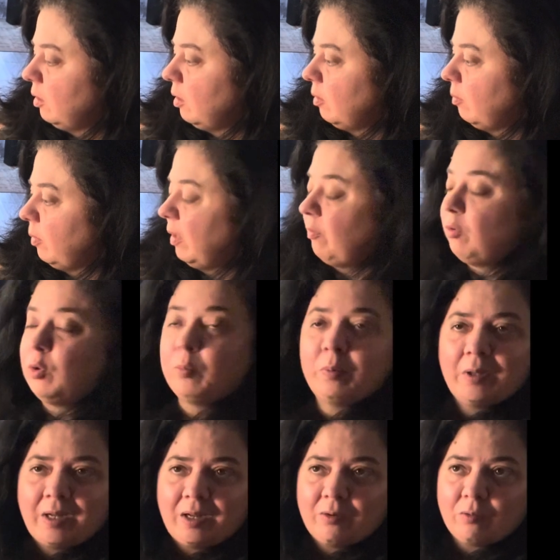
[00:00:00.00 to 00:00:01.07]
But if you
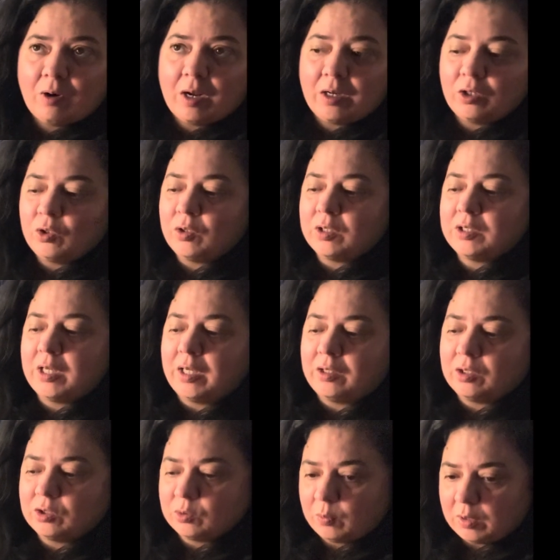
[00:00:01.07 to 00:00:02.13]
plan right, you can take
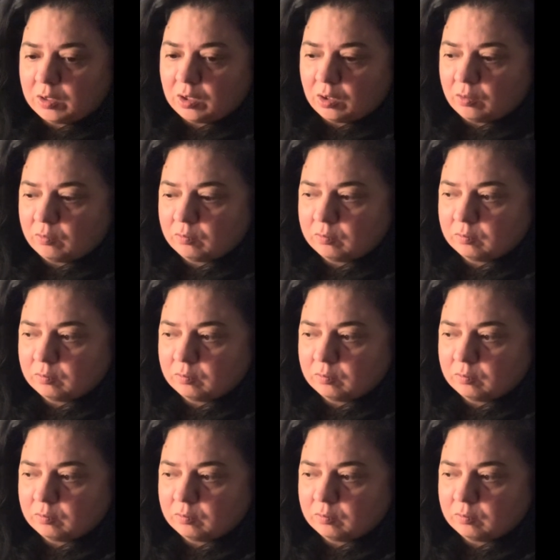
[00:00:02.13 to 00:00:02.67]
this with you.